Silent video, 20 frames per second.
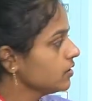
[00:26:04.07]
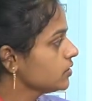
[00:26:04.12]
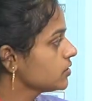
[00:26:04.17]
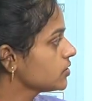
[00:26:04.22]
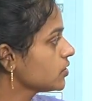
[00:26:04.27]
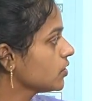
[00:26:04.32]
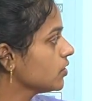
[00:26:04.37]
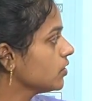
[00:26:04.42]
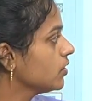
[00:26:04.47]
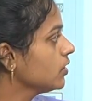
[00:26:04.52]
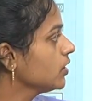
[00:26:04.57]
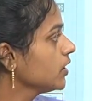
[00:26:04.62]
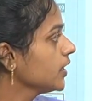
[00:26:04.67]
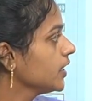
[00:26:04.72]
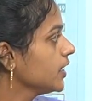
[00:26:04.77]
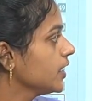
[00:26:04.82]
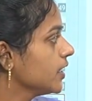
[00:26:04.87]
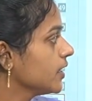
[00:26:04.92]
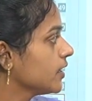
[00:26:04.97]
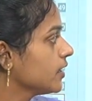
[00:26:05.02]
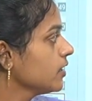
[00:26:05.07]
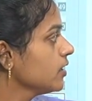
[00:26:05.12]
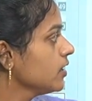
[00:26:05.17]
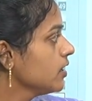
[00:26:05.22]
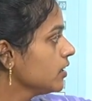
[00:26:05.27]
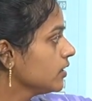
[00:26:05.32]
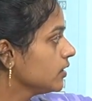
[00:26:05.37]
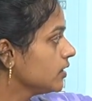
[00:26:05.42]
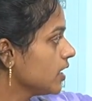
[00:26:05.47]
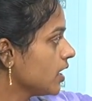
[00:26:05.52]
So here
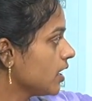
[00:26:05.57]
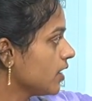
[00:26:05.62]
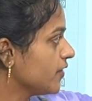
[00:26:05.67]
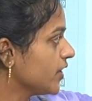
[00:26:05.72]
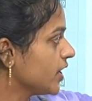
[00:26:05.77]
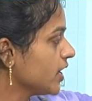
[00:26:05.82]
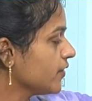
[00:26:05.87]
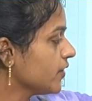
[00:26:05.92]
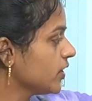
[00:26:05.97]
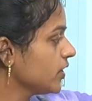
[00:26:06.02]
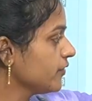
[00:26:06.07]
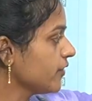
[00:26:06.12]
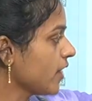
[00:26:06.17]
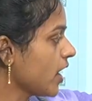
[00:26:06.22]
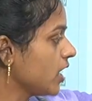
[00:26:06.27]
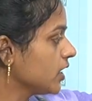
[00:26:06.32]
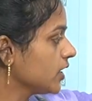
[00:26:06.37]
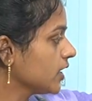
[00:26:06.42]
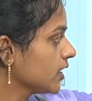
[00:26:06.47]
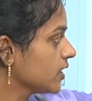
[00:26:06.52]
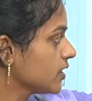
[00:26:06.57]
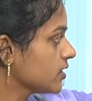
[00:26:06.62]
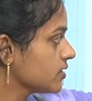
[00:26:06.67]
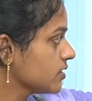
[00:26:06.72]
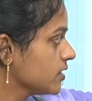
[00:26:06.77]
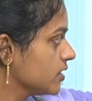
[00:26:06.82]
whenever fault occurs,